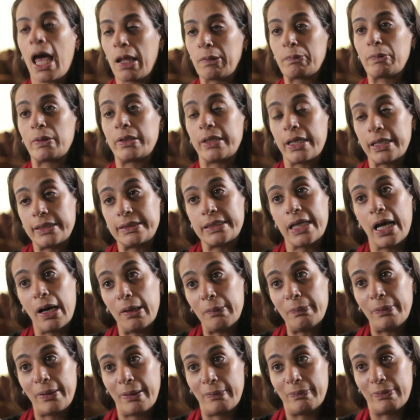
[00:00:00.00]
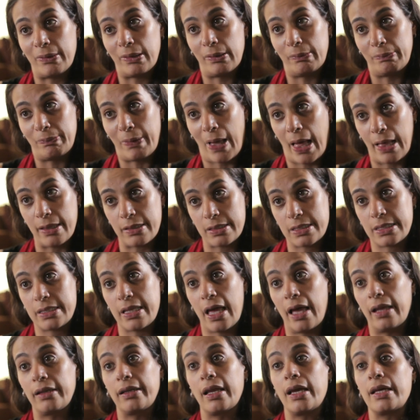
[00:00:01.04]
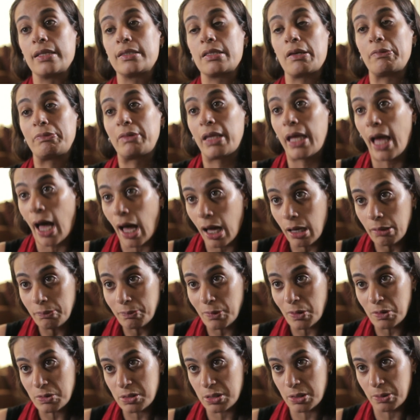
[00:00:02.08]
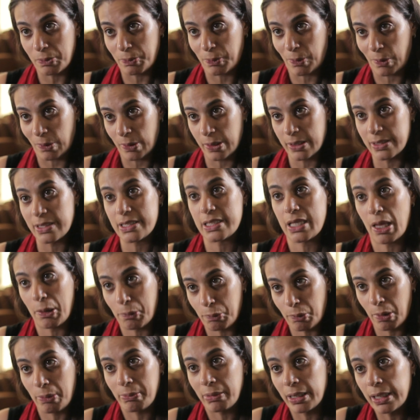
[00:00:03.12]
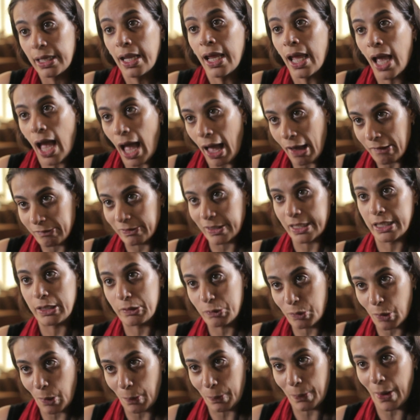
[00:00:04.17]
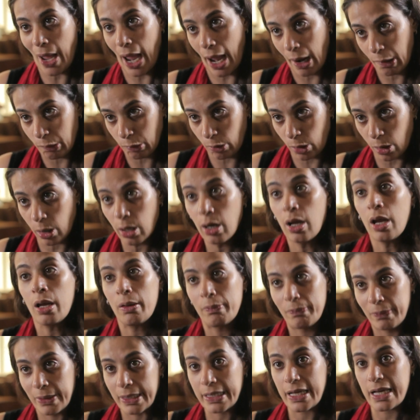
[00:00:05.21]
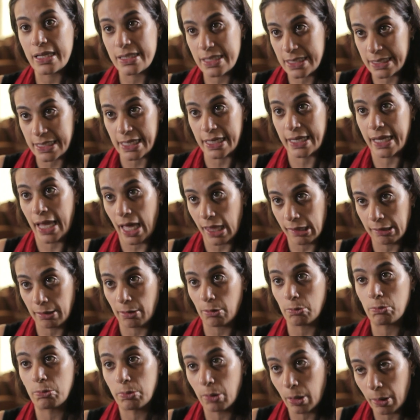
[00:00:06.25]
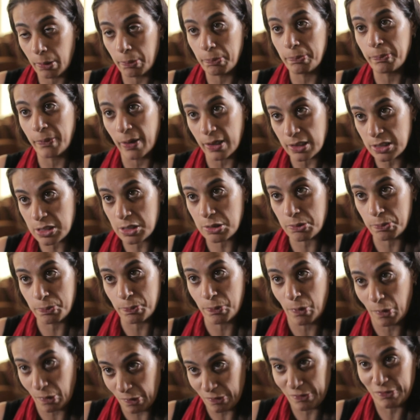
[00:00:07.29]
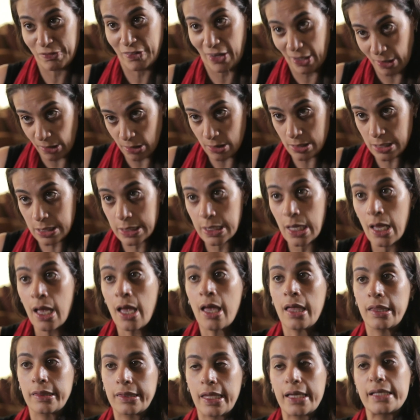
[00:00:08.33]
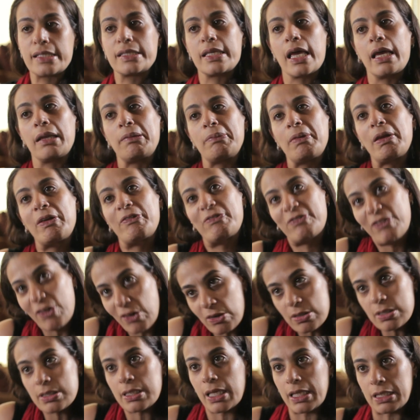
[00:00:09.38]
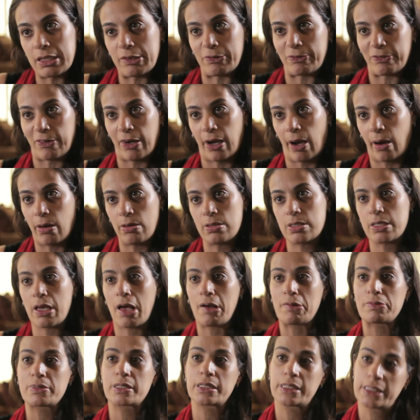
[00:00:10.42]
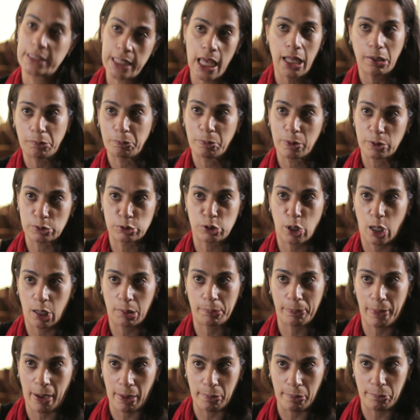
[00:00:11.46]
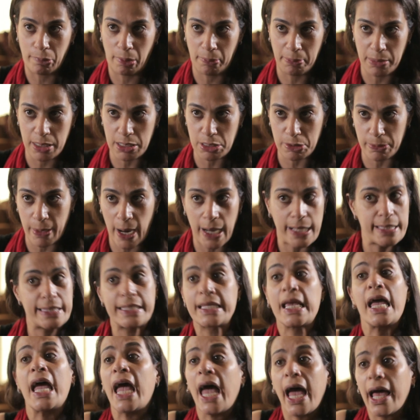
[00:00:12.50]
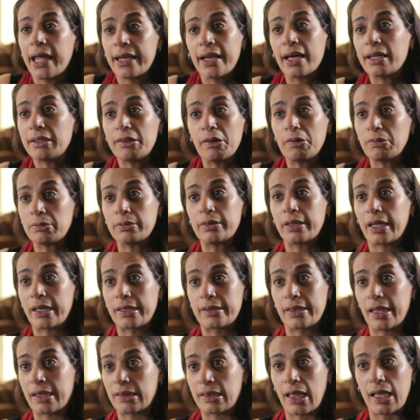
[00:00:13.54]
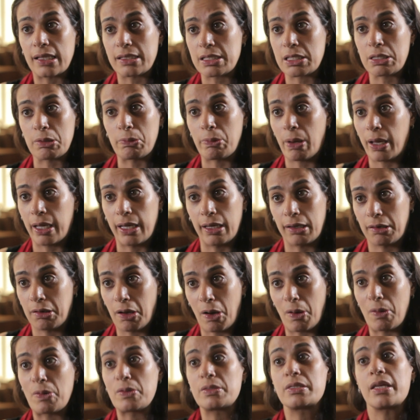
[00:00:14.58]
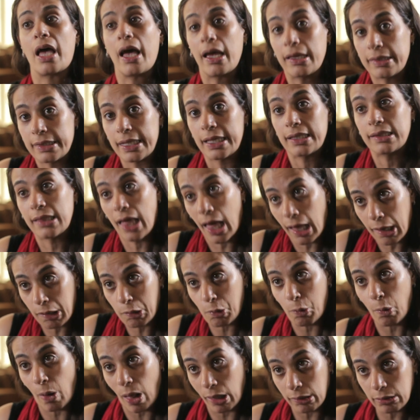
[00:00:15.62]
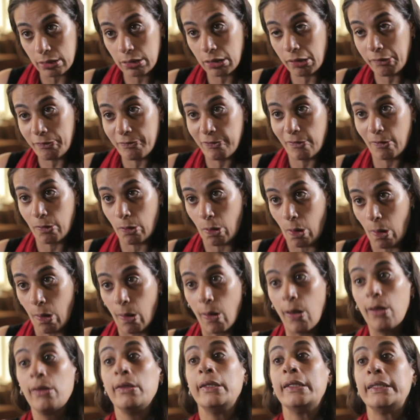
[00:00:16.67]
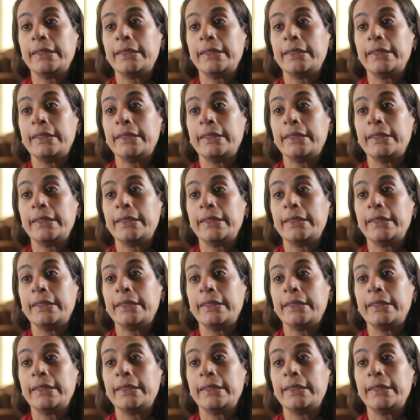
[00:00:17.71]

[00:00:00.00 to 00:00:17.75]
And when I tell people in Palestine, it's of the utmost importance that women have equal power, because together we're much more fierce. They say to me, first let's free ourselves, then we'll talk about women's rights. And I don't think that that's the way it goes. I think that equality for all